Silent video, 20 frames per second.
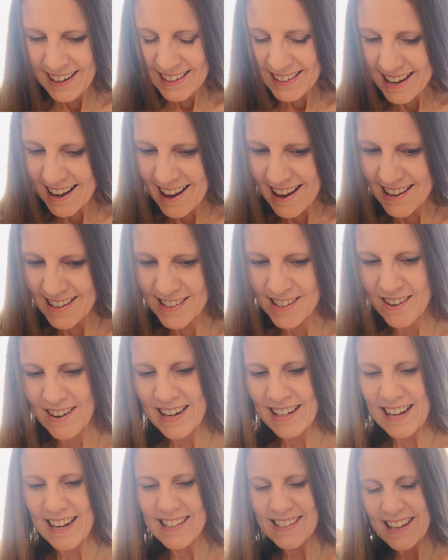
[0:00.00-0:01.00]
Yeah, so I
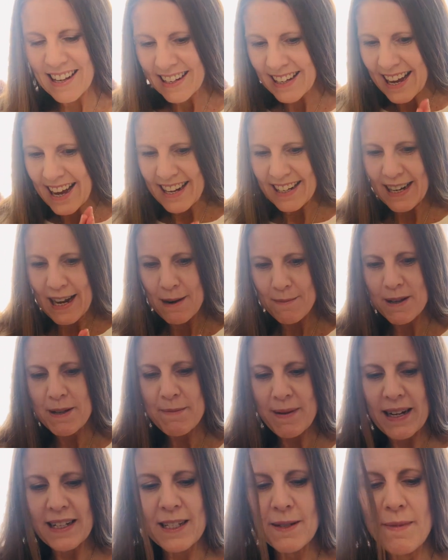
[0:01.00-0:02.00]
guess, again, coming
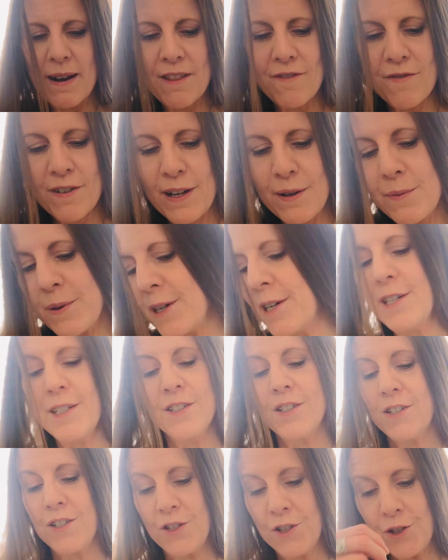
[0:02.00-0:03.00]
back to my three
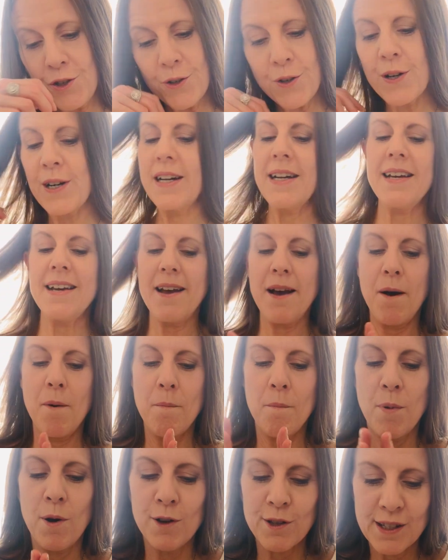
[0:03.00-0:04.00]
words, joy,
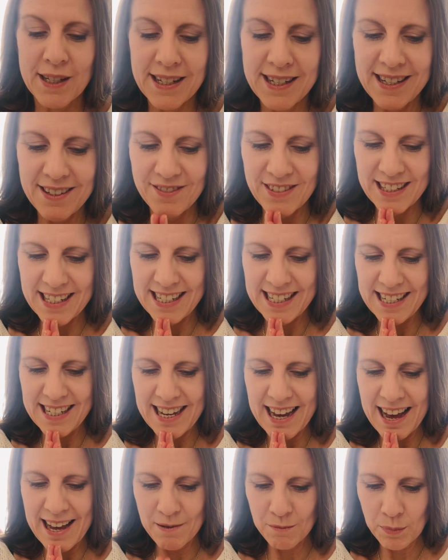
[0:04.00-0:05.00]
positivity,
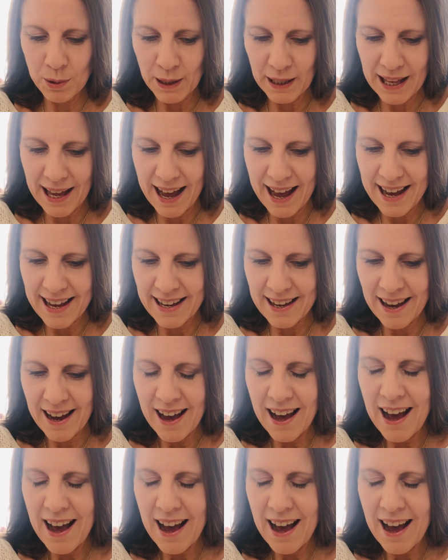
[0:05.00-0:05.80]
and play.